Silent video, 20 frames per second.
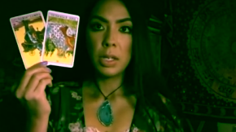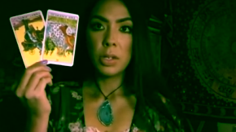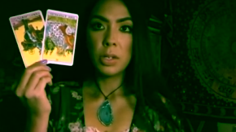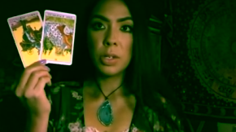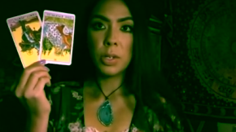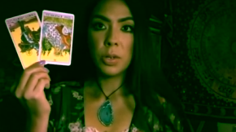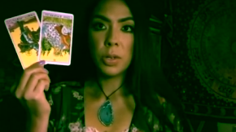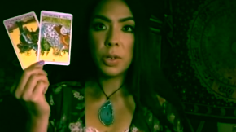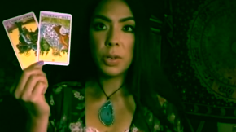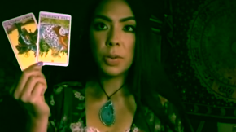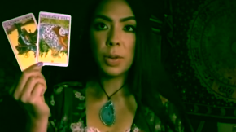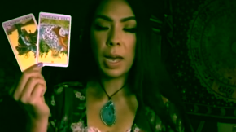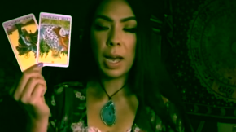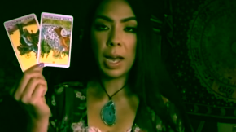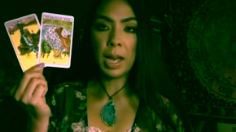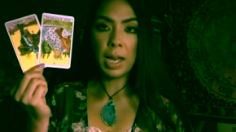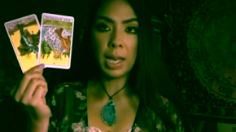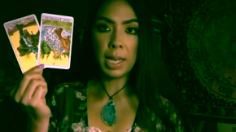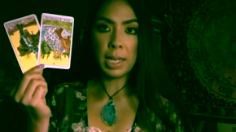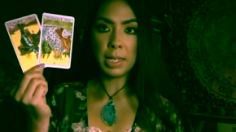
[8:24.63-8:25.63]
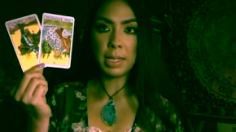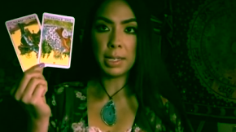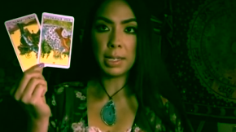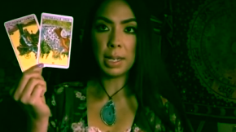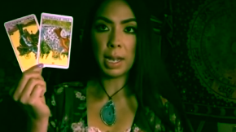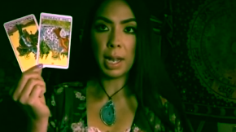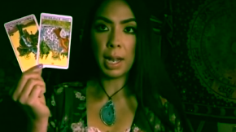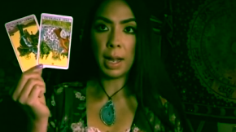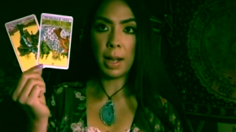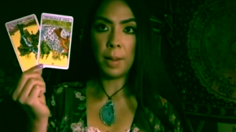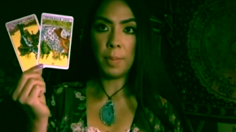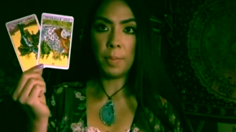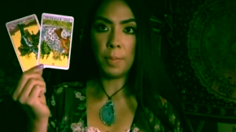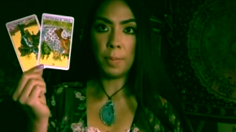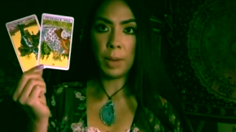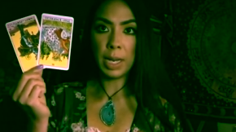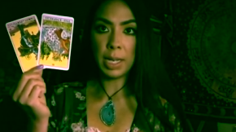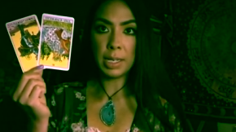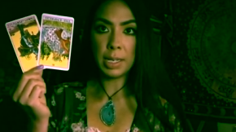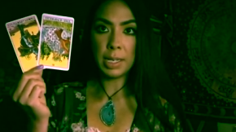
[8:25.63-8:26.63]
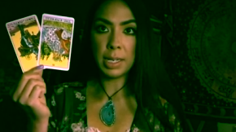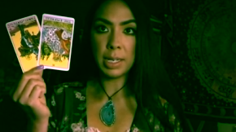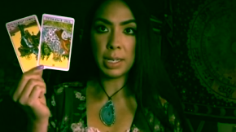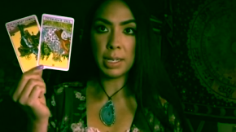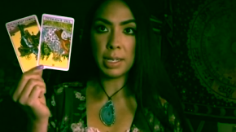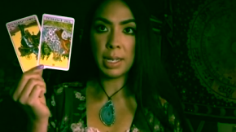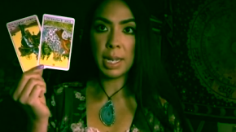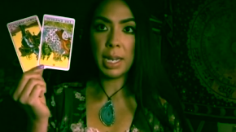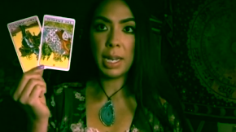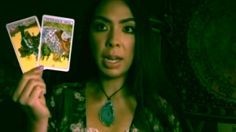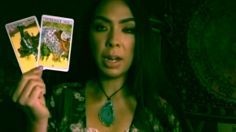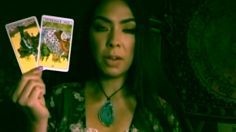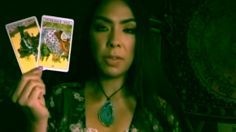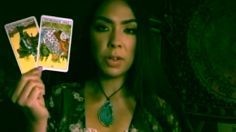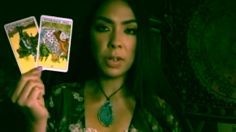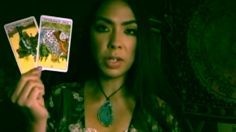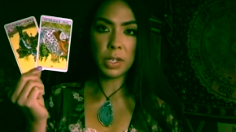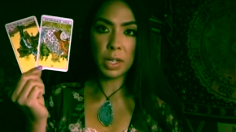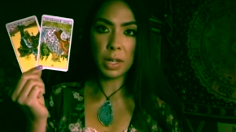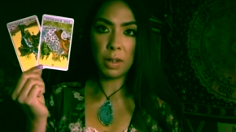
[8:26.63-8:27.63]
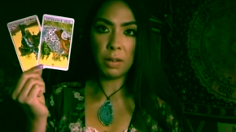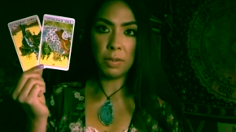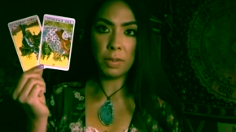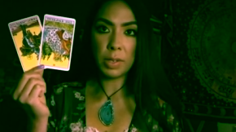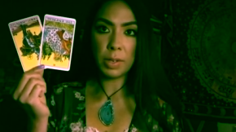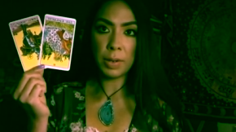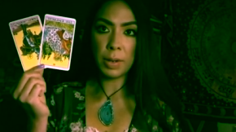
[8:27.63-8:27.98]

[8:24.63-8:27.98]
So you guys, um, Pisces, take care of yourselves,